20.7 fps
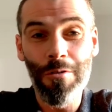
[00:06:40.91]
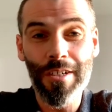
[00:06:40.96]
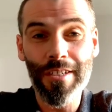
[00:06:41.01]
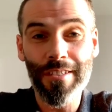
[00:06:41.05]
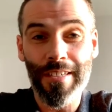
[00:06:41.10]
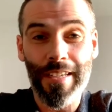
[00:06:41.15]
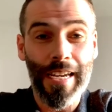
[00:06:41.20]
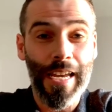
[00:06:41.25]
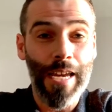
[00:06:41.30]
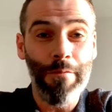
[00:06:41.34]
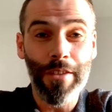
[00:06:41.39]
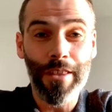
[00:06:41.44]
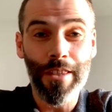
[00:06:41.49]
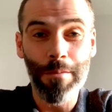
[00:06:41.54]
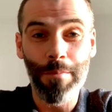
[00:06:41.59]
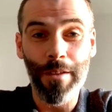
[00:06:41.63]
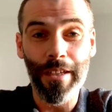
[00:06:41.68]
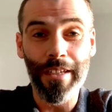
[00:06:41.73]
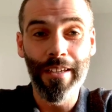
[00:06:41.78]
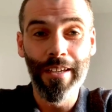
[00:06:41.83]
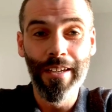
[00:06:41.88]
because
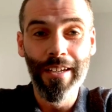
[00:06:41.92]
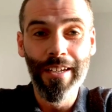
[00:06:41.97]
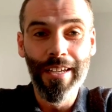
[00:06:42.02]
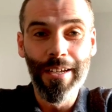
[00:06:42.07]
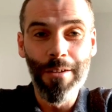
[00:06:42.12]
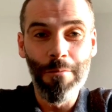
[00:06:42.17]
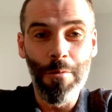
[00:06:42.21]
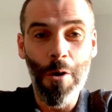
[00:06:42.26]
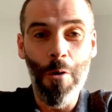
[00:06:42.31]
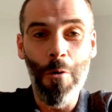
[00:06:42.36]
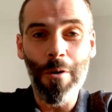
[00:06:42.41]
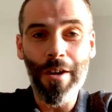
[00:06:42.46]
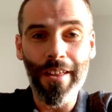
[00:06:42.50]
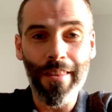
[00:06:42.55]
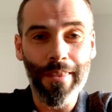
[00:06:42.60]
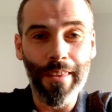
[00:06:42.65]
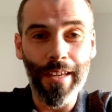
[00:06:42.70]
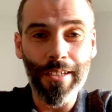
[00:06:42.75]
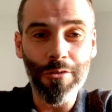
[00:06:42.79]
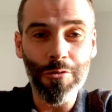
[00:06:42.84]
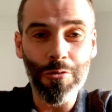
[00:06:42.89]
inevitably we all
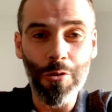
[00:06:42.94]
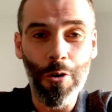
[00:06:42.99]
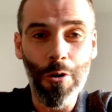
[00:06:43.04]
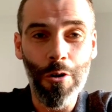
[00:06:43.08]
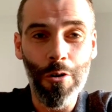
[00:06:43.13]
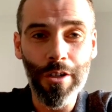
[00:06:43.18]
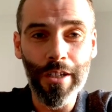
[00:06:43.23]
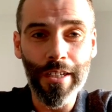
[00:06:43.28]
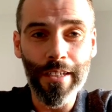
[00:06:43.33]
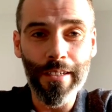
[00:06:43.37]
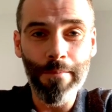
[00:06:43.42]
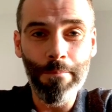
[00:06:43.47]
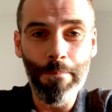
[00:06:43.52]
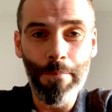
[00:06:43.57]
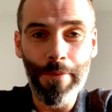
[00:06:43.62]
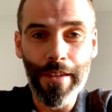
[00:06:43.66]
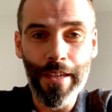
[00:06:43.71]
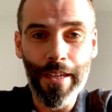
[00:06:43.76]
get things wrong, and